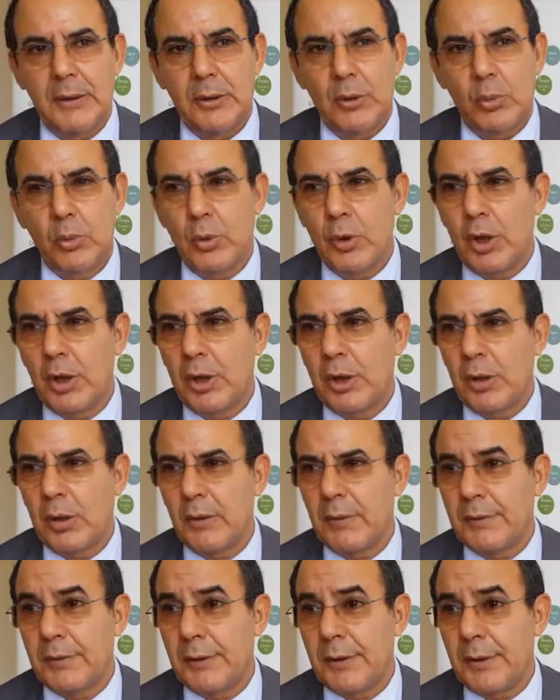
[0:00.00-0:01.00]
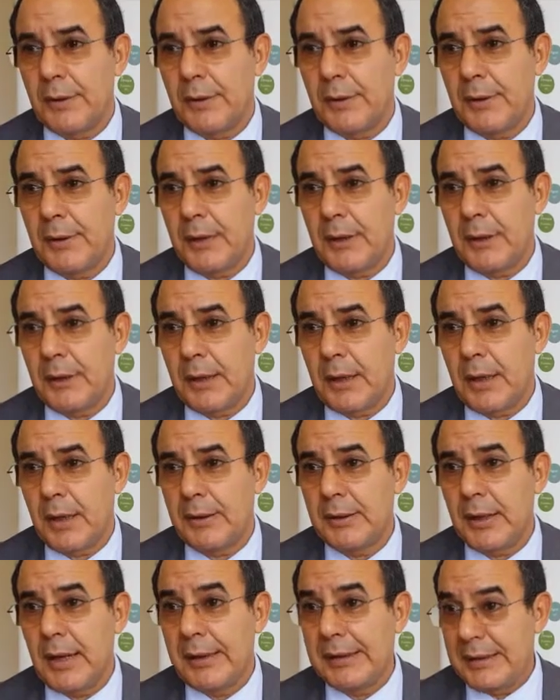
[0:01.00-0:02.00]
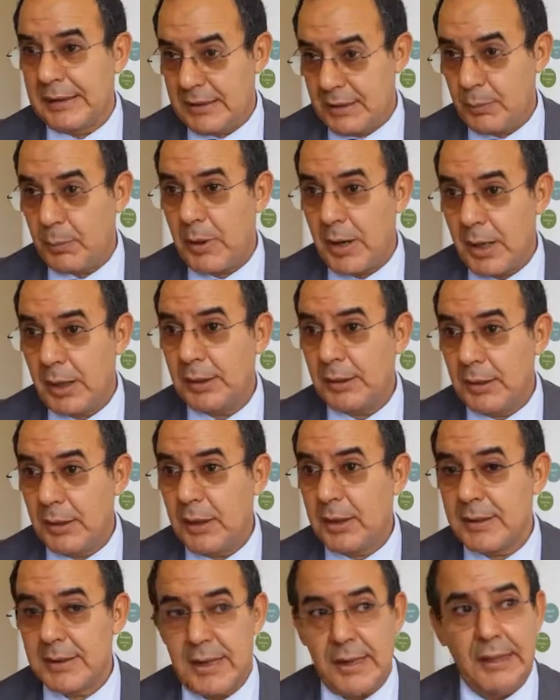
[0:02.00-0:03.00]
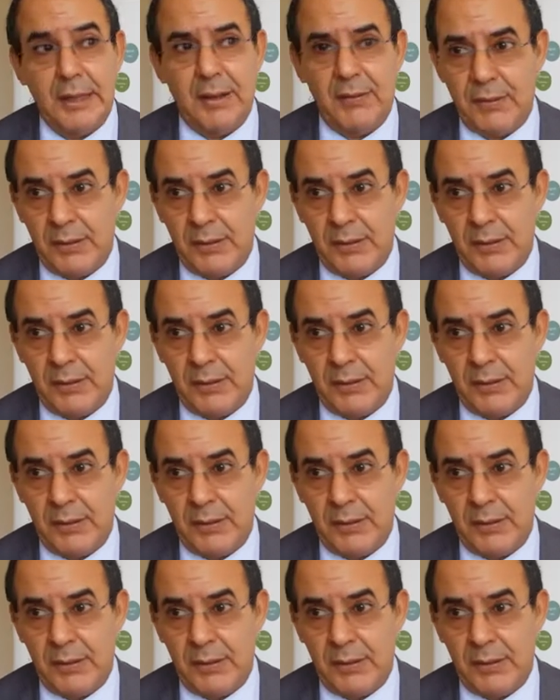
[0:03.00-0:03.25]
work of ICARDA and its partners and